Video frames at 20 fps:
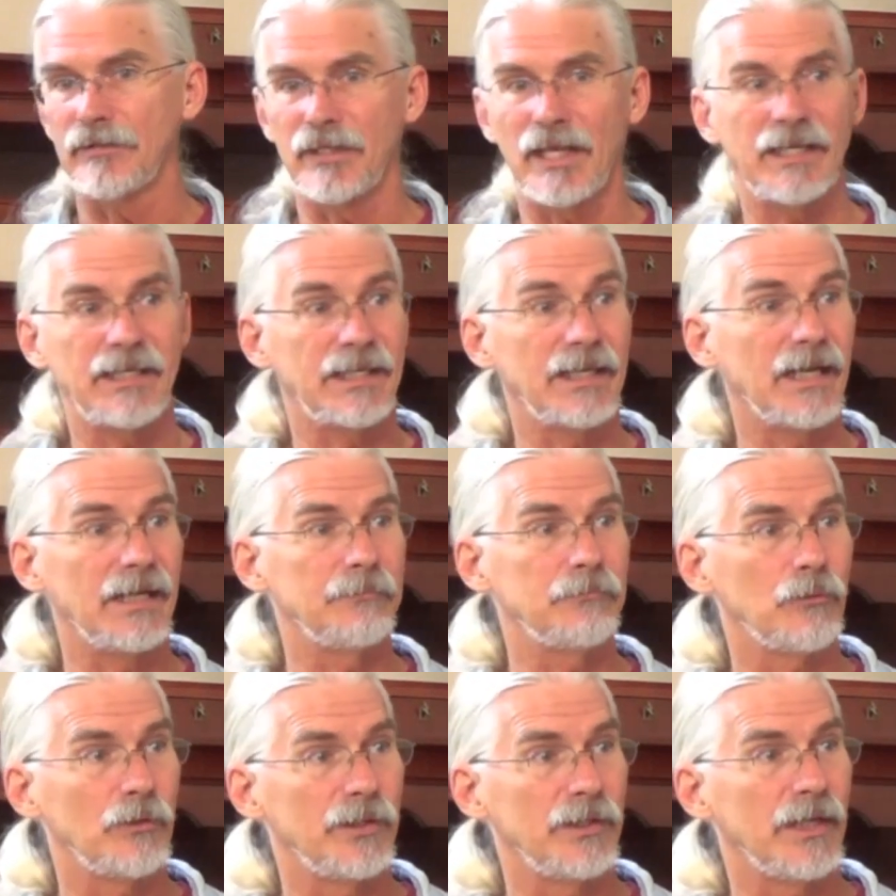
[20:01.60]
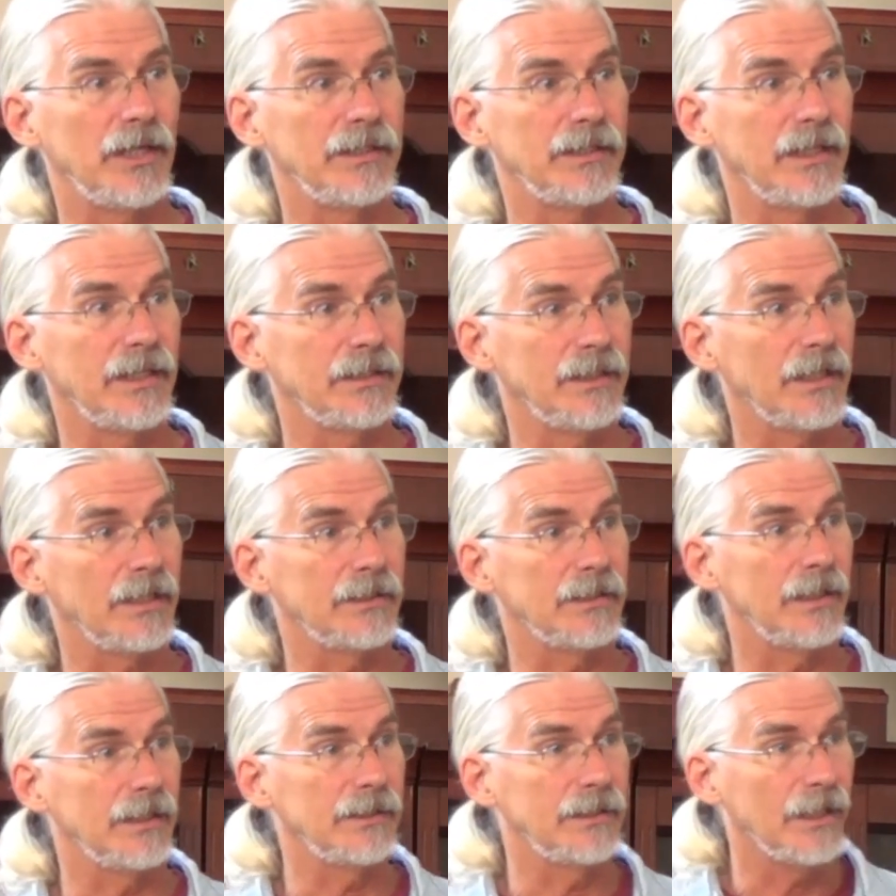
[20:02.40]
about
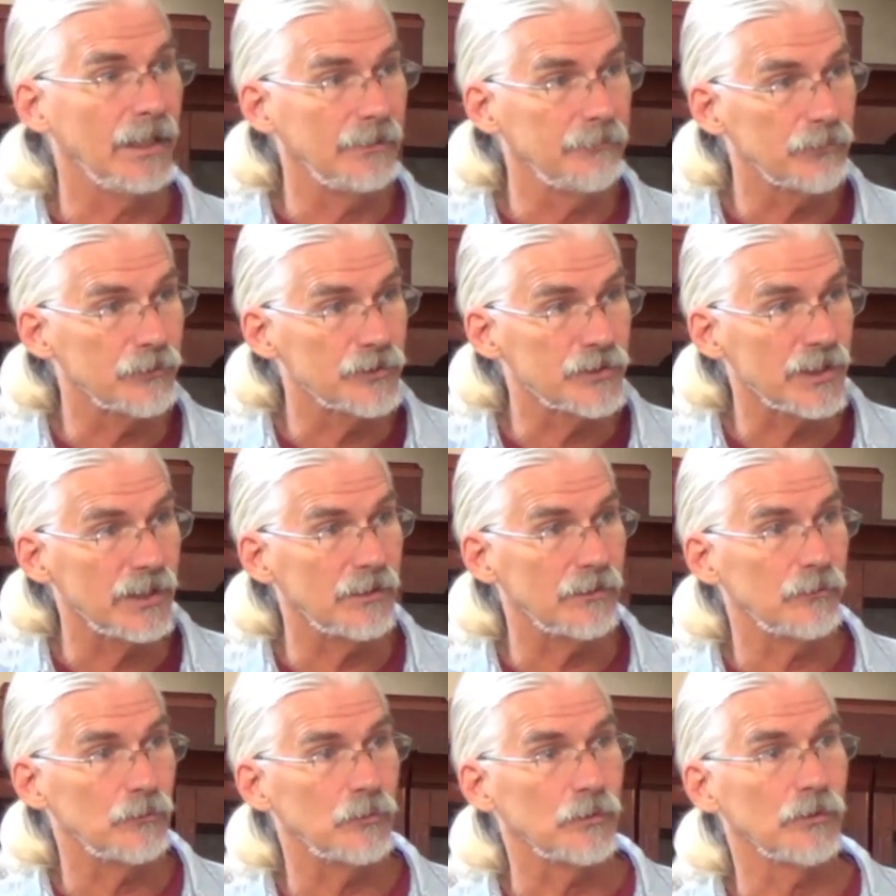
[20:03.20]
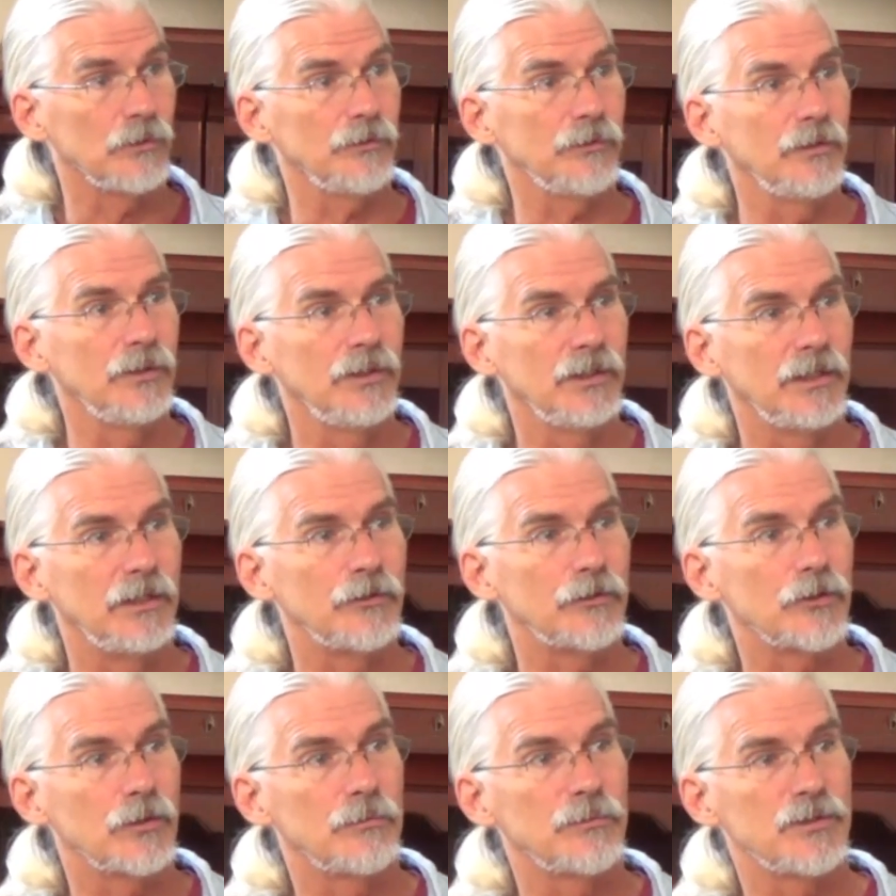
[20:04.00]
99.99999% of the world
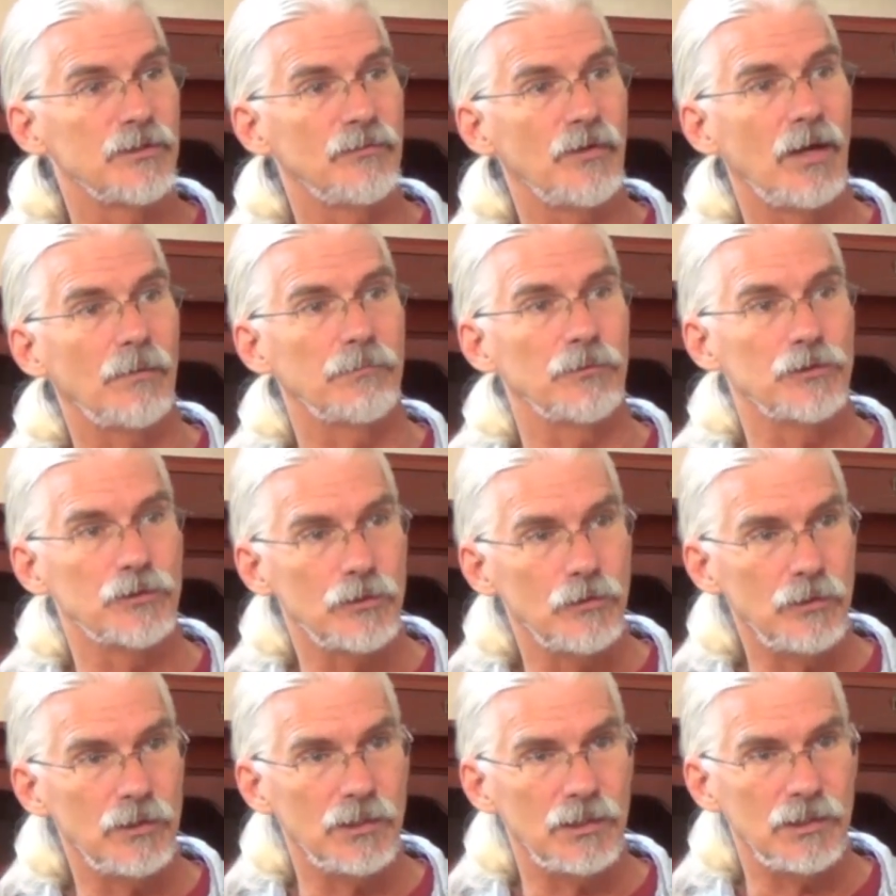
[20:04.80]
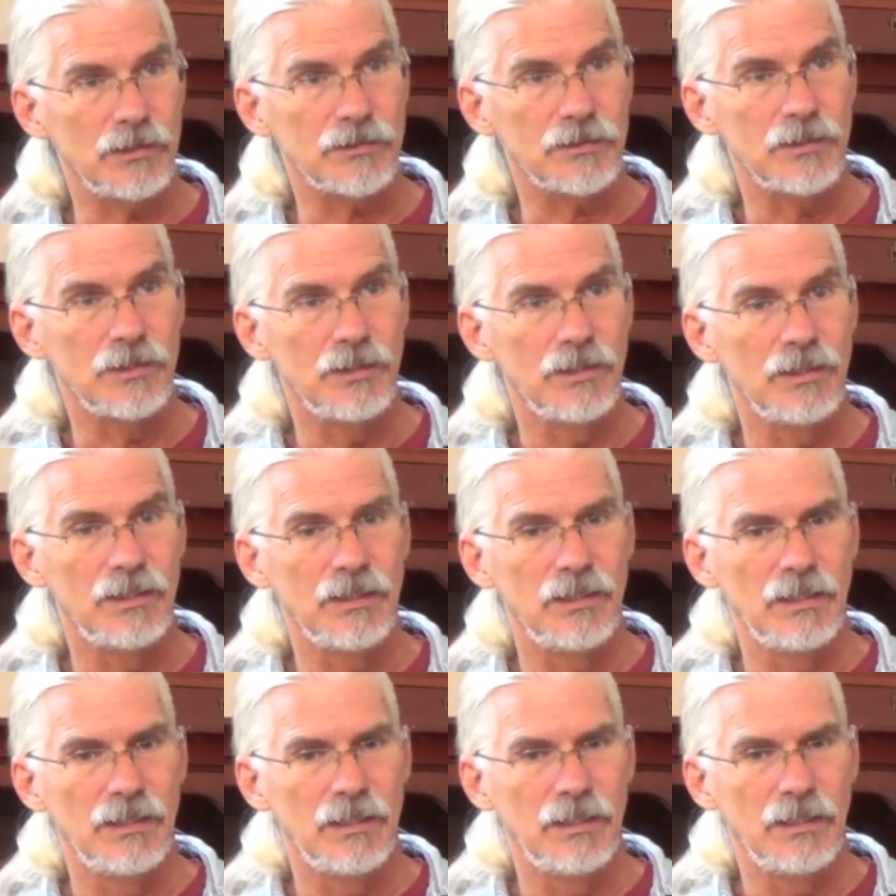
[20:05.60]
in terms of opportunities
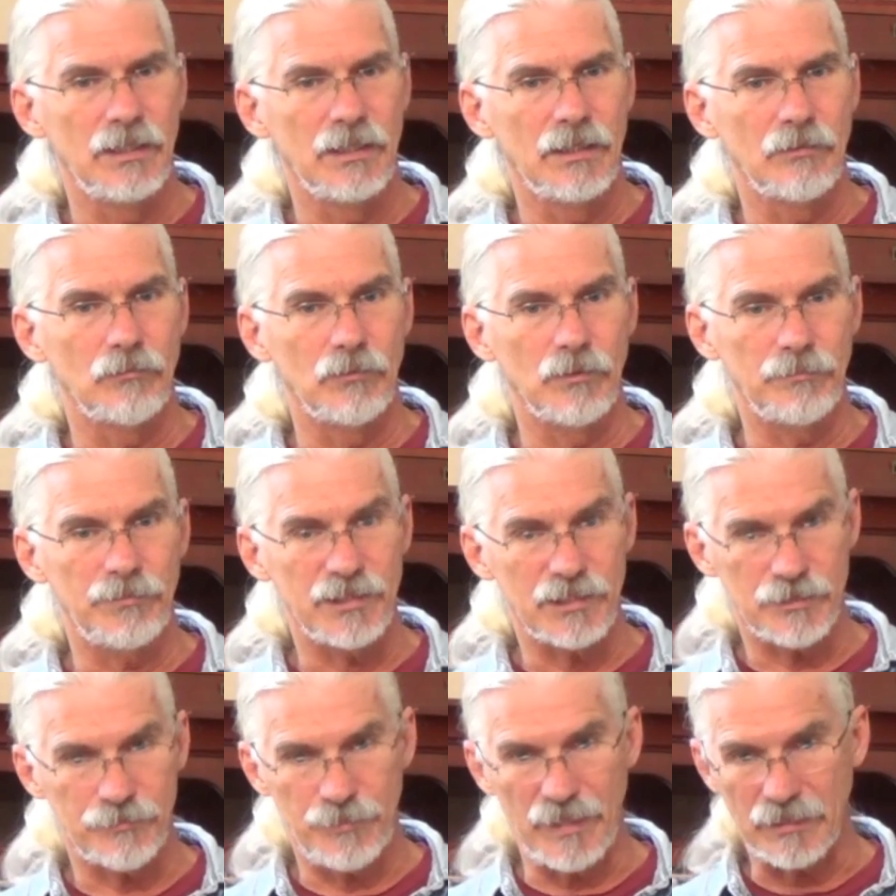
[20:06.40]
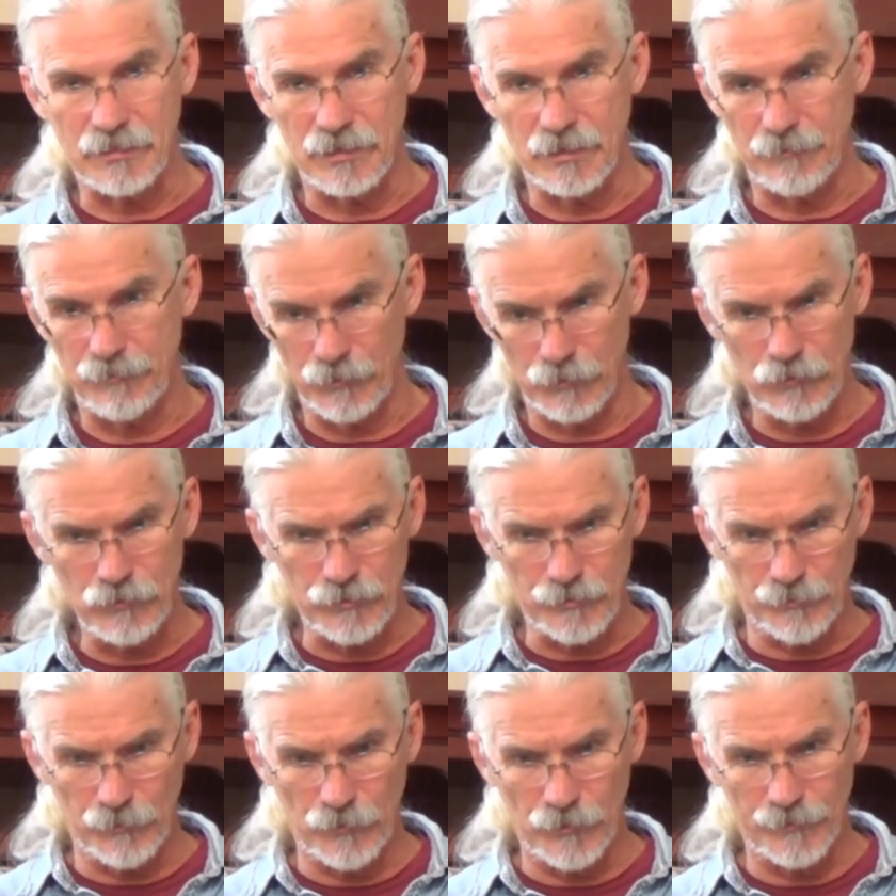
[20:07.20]
will be expected to
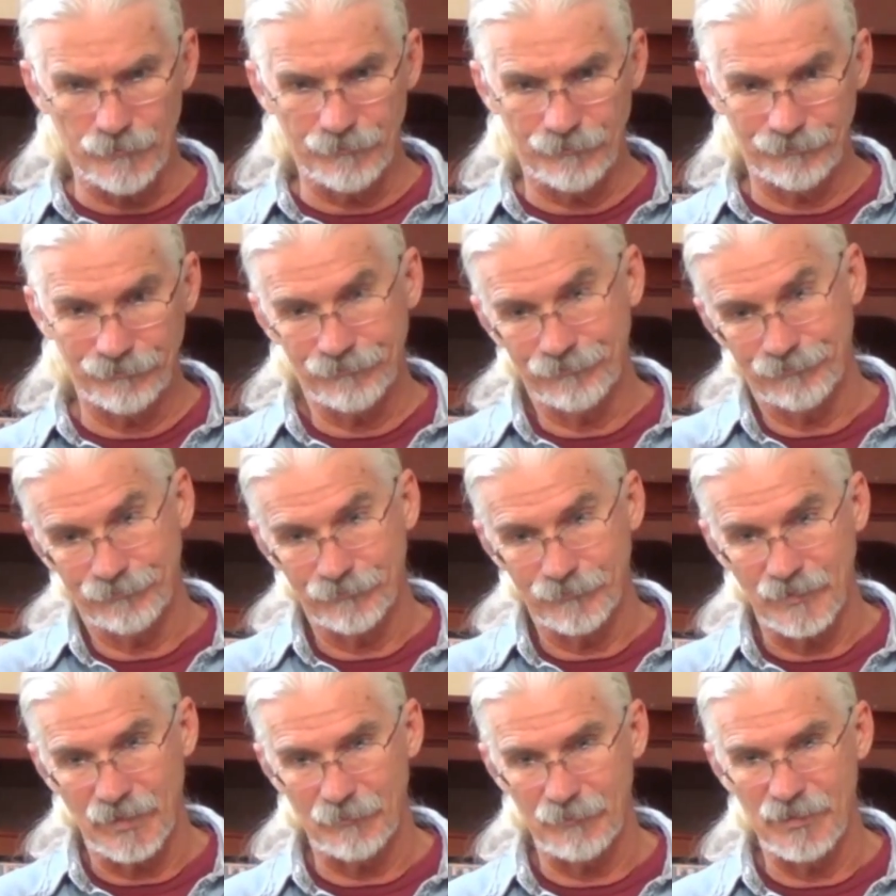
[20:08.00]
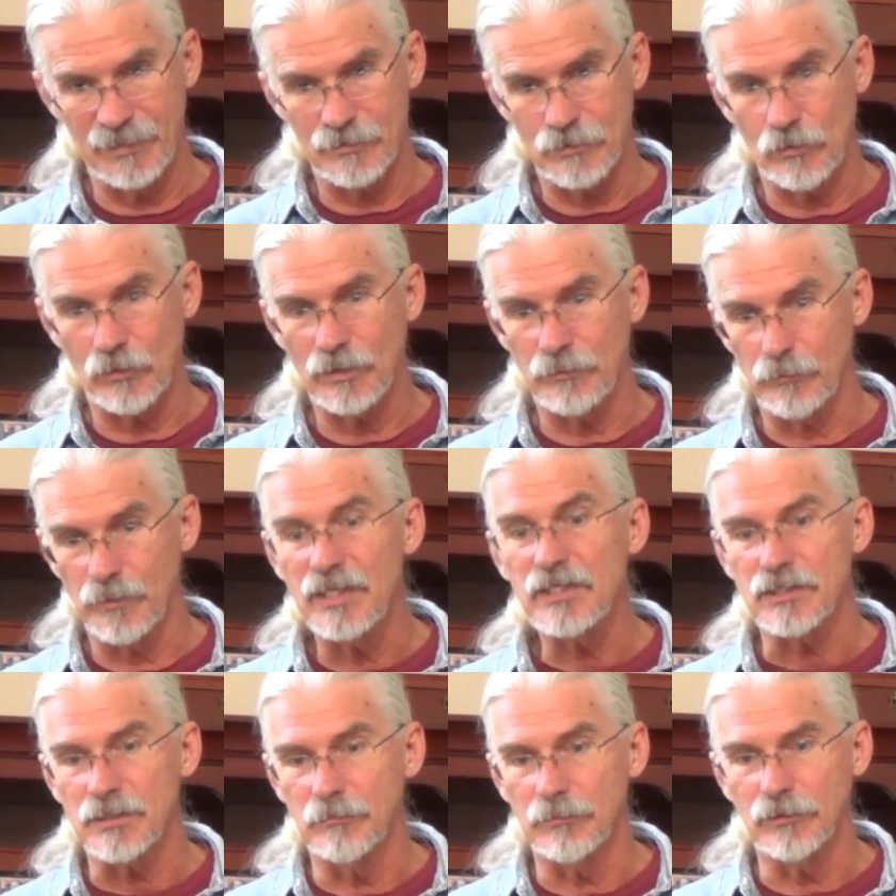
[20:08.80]
produce more. I mean, it's only
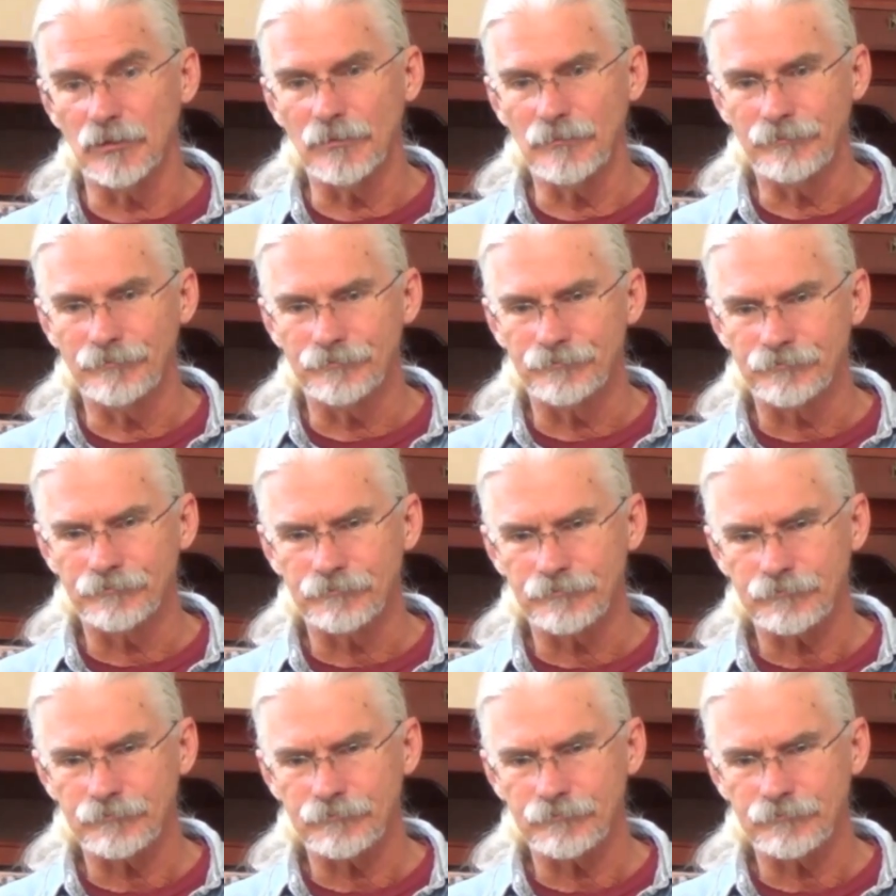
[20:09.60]
reasonable.